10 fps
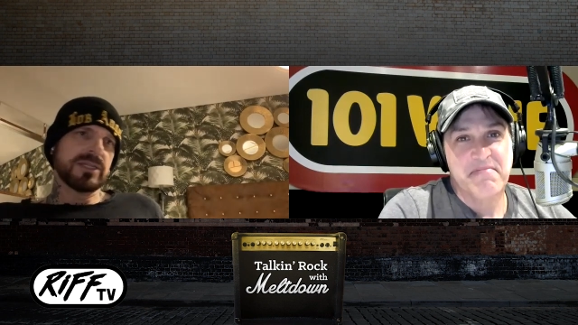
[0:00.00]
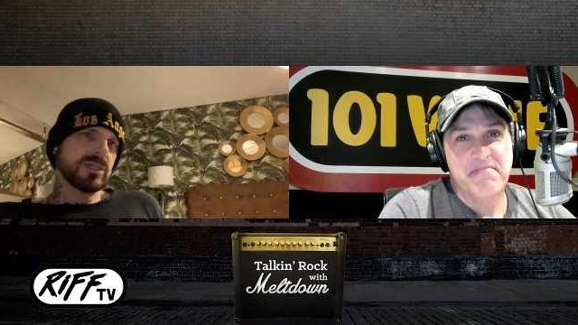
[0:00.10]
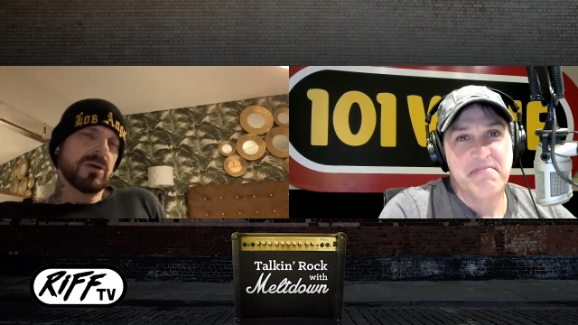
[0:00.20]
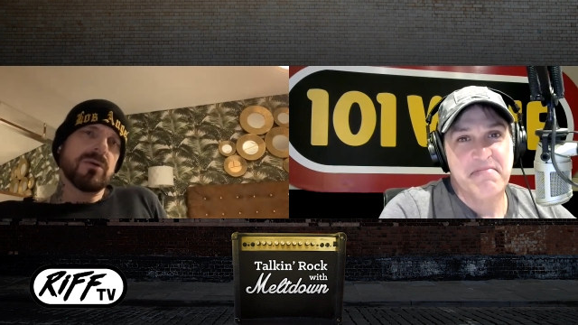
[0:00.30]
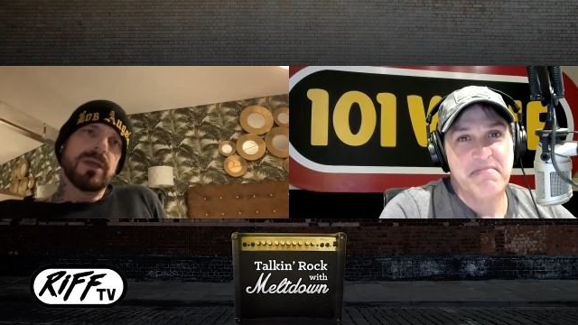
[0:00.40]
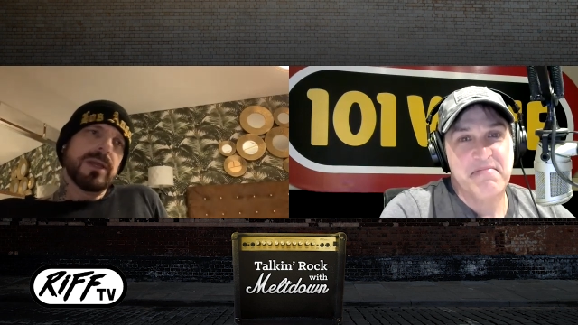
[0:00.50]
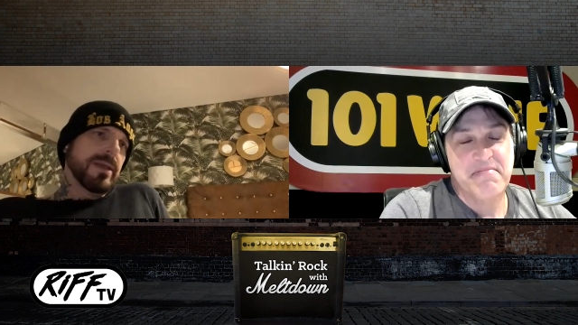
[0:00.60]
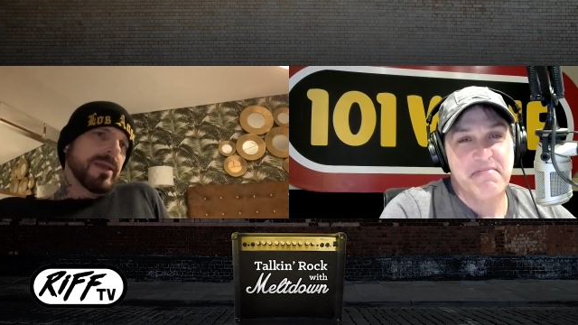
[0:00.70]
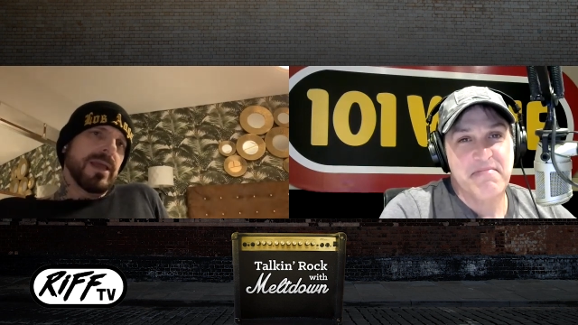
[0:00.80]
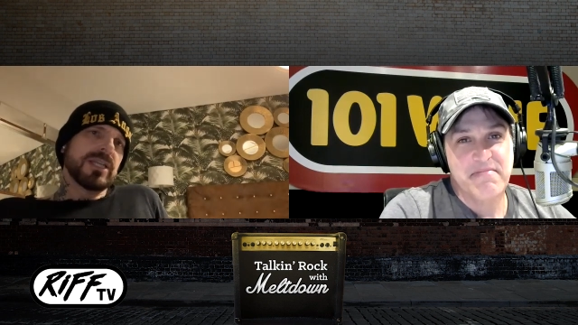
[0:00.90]
Speaker 1: So
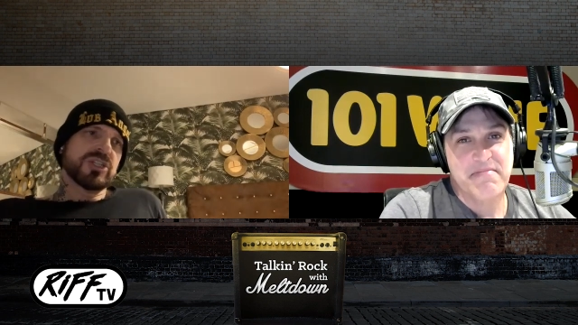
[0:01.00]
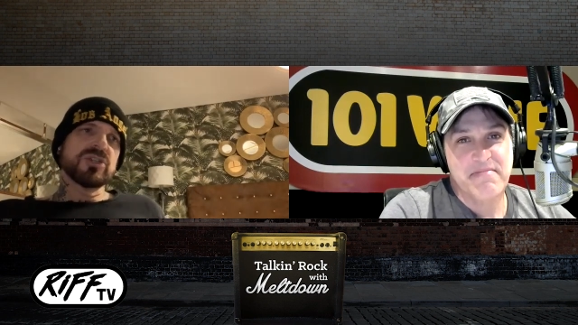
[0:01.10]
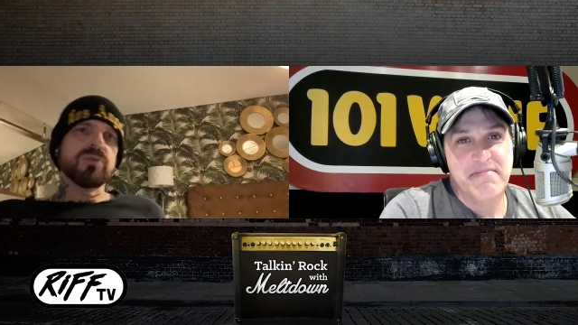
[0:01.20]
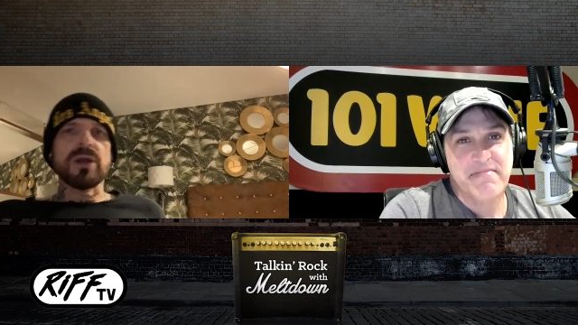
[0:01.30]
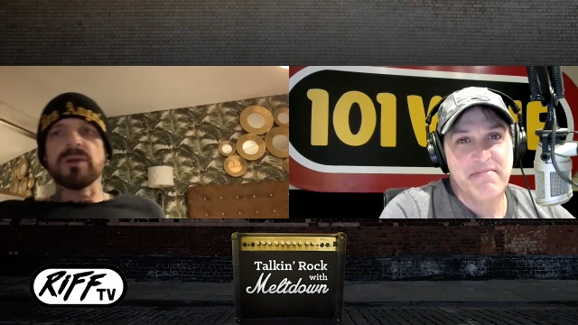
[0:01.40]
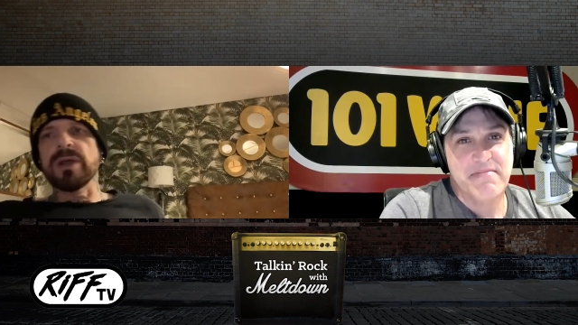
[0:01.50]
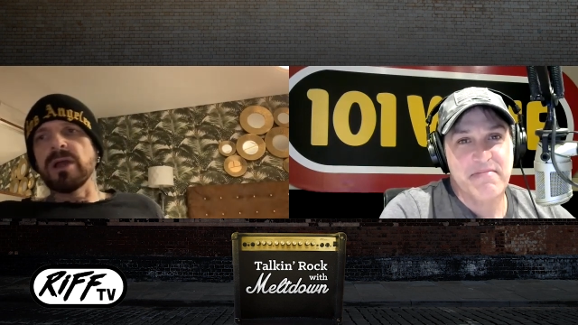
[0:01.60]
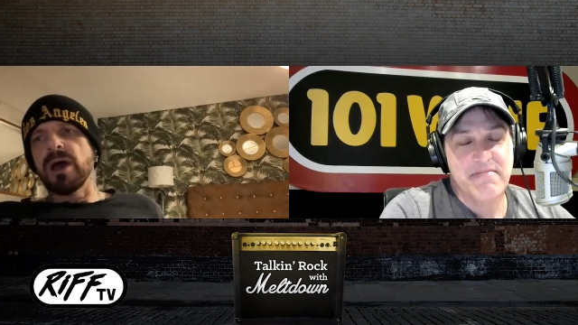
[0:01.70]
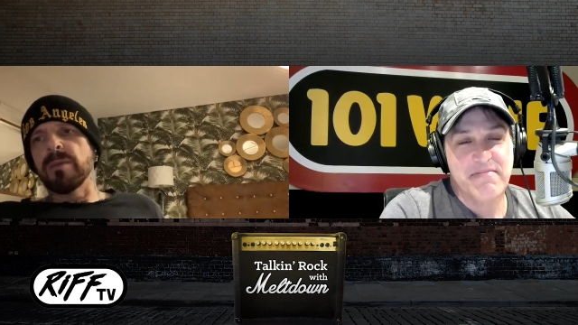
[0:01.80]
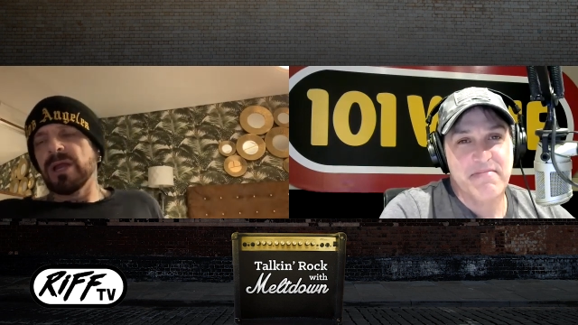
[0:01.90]
it's just working right
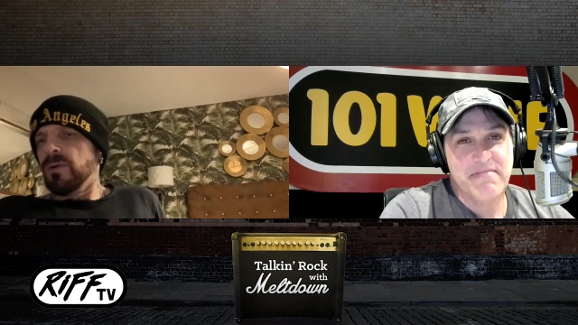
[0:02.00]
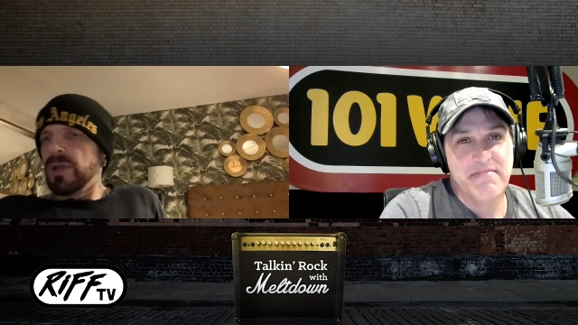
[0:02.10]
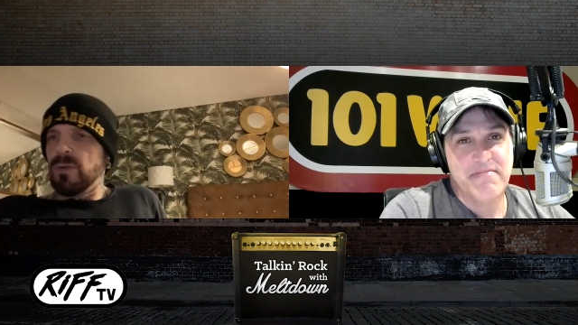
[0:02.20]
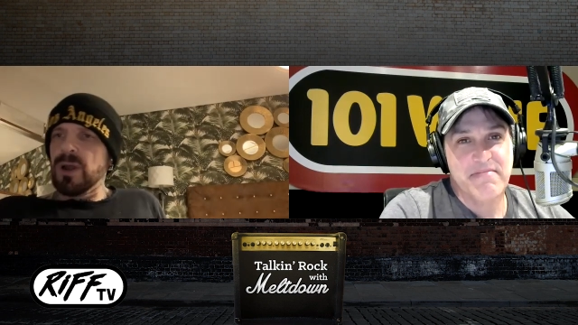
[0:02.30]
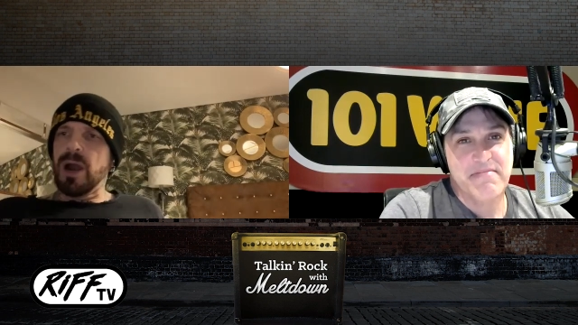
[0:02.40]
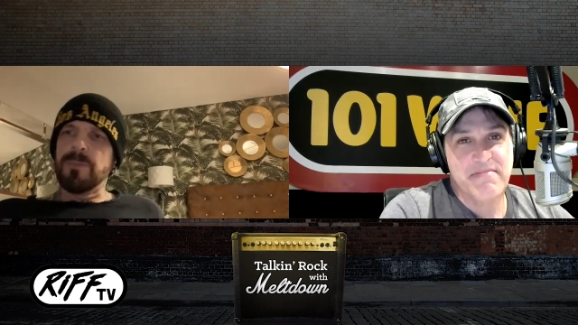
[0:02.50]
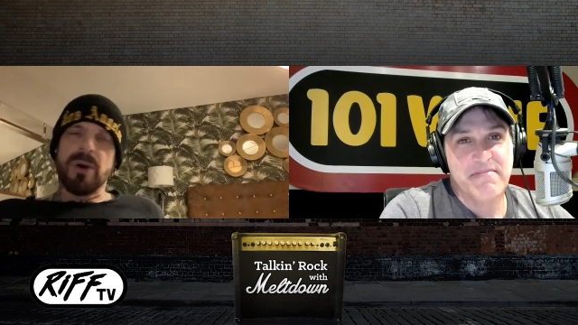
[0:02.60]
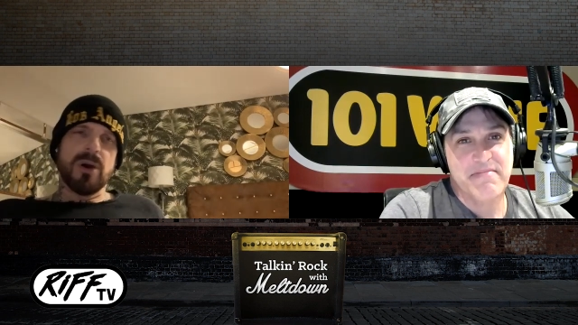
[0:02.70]
now. I mean, I don't really want to harp